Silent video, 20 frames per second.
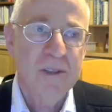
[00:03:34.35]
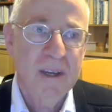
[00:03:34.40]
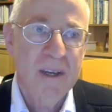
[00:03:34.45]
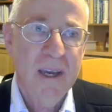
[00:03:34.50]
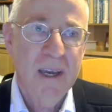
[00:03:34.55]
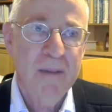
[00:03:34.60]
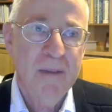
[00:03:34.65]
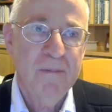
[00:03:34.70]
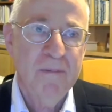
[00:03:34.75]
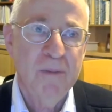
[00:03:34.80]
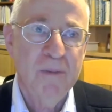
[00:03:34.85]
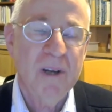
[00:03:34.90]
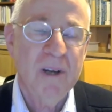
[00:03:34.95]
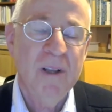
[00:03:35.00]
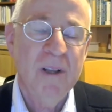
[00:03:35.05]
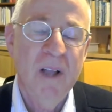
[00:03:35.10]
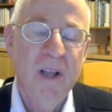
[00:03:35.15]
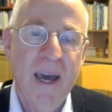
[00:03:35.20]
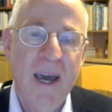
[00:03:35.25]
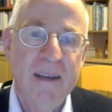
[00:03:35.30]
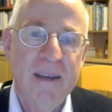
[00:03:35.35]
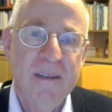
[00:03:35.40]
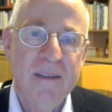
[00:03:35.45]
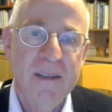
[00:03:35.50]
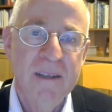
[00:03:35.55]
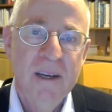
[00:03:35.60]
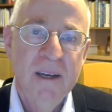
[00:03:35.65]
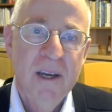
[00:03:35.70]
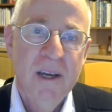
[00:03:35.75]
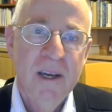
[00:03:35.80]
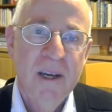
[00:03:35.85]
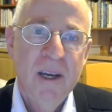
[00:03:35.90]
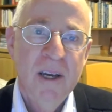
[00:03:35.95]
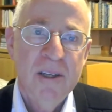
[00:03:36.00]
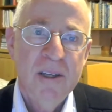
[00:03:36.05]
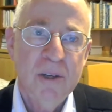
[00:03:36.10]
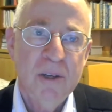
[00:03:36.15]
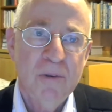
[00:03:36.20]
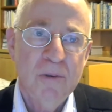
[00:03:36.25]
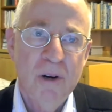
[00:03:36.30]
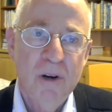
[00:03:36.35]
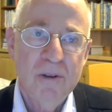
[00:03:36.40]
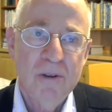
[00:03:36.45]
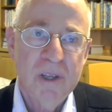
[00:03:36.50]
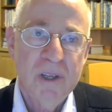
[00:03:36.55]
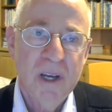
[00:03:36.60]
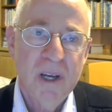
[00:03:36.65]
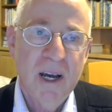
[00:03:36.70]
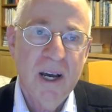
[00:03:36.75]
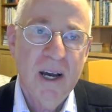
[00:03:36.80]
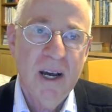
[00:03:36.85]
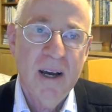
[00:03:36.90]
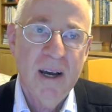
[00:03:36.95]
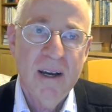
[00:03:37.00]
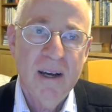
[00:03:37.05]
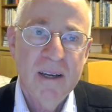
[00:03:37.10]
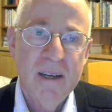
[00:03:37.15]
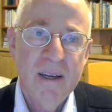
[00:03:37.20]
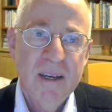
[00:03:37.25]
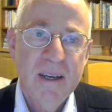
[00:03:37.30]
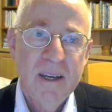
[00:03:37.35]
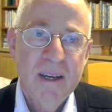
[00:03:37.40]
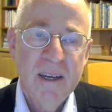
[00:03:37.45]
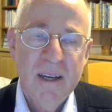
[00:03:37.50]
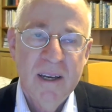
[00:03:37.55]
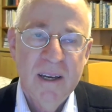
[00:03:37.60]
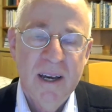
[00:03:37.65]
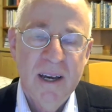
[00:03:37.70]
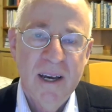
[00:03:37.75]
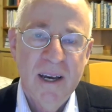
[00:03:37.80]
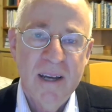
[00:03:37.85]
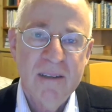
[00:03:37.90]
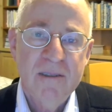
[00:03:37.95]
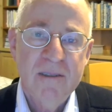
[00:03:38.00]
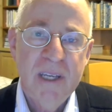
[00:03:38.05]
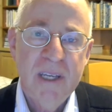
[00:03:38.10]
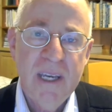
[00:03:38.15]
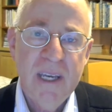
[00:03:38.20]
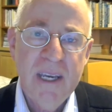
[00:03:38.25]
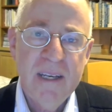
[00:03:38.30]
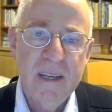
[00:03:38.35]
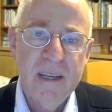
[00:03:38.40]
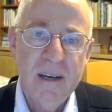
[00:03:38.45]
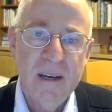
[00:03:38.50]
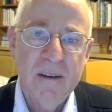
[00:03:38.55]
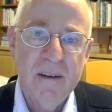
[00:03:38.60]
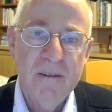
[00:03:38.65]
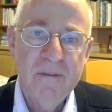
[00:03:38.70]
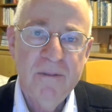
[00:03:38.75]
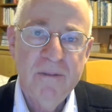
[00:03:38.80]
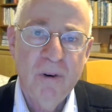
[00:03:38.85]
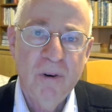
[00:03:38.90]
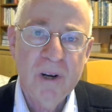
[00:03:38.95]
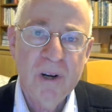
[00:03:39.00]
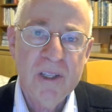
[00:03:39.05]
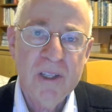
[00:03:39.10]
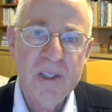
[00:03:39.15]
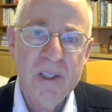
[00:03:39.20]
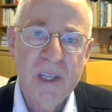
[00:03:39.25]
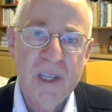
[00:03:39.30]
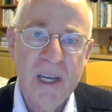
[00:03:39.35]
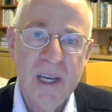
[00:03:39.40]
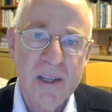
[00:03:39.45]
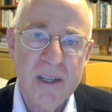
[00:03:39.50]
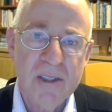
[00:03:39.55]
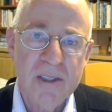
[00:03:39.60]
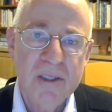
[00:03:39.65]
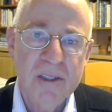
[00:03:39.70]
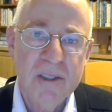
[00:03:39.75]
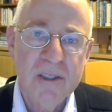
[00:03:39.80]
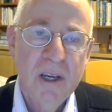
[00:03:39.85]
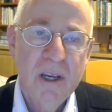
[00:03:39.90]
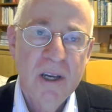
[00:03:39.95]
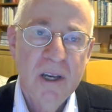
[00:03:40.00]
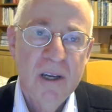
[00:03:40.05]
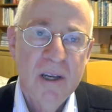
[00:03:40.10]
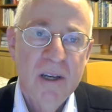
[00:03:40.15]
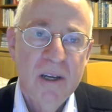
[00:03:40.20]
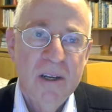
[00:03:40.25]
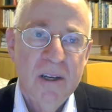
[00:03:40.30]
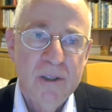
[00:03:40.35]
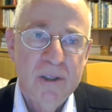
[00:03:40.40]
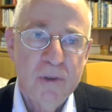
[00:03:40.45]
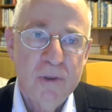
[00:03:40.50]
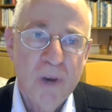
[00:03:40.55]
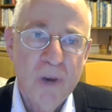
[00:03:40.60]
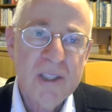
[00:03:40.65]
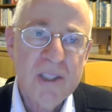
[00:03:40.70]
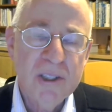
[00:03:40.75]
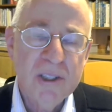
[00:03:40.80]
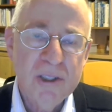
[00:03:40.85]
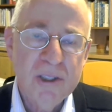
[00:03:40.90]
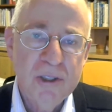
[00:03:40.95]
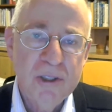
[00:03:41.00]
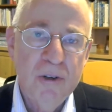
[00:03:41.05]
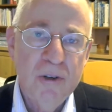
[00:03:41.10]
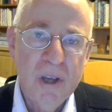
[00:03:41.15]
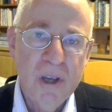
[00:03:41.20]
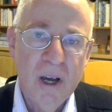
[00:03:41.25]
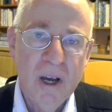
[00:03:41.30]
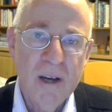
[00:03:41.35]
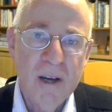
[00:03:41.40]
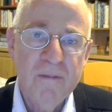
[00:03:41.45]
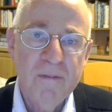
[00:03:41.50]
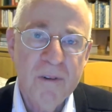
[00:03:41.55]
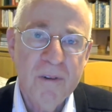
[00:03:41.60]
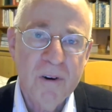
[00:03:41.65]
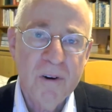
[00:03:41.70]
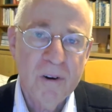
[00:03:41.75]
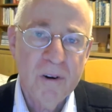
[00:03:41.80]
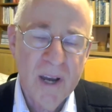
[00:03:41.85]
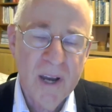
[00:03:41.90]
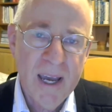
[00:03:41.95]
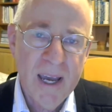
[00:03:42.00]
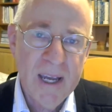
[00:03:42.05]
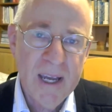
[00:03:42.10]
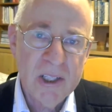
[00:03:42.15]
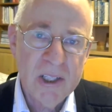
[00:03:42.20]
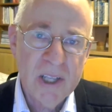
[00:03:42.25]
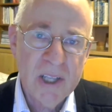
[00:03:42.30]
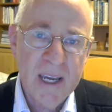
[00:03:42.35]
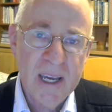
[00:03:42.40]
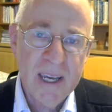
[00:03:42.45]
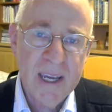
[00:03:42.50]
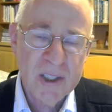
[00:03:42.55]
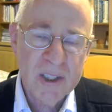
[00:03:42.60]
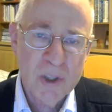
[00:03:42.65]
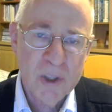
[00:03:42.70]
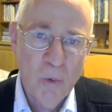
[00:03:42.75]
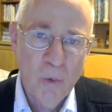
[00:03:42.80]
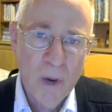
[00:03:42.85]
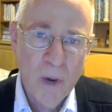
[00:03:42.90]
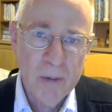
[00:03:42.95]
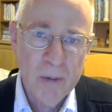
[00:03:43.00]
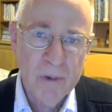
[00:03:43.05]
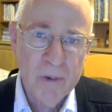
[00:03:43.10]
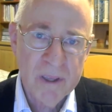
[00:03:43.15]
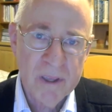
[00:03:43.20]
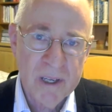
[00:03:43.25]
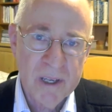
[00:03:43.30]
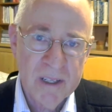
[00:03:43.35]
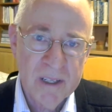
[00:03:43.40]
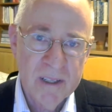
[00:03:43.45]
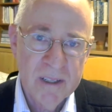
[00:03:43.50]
Came from a client. She wrote, Tina, 46, dresses too young for her age and gets away with it.